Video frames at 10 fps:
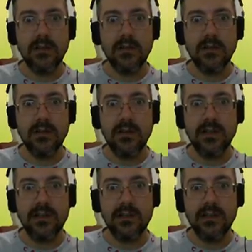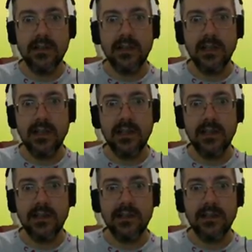Layer 1
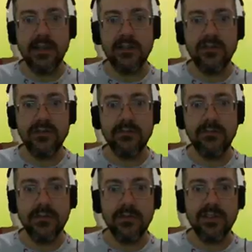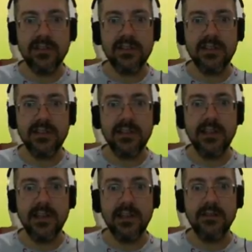and layer 2. You just click
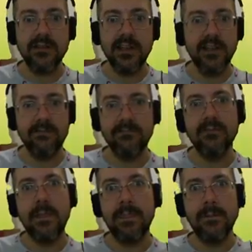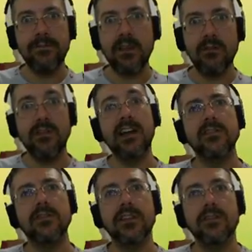here on the right
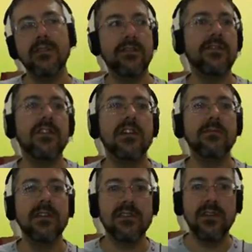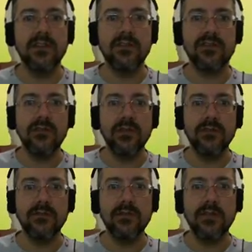on the waveform and it's going to show
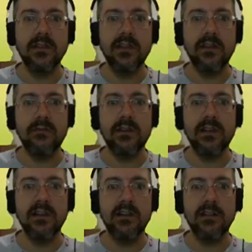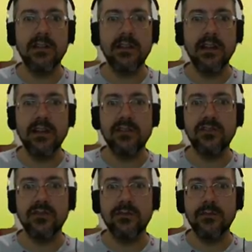you layer 1, layer
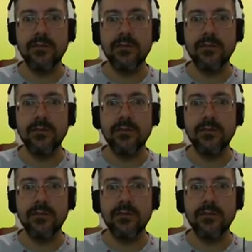2.